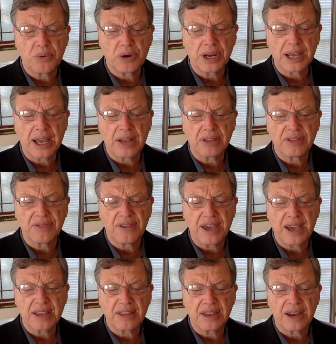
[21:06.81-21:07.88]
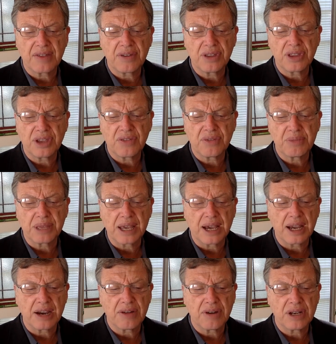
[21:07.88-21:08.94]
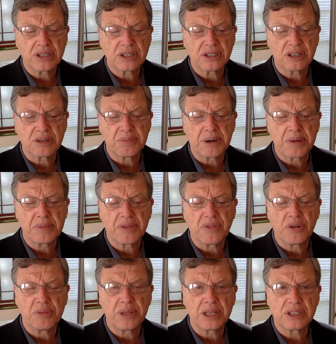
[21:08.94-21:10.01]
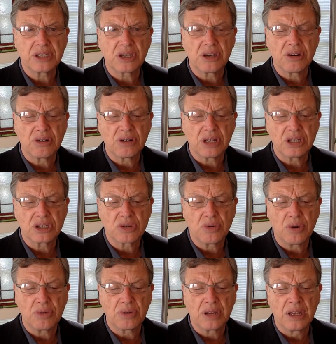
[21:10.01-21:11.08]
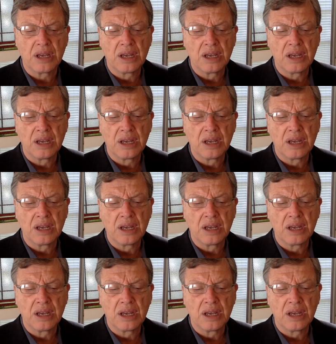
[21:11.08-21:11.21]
pointing out the fact that everything from the IRS to the Department of Homeland Security is, quote,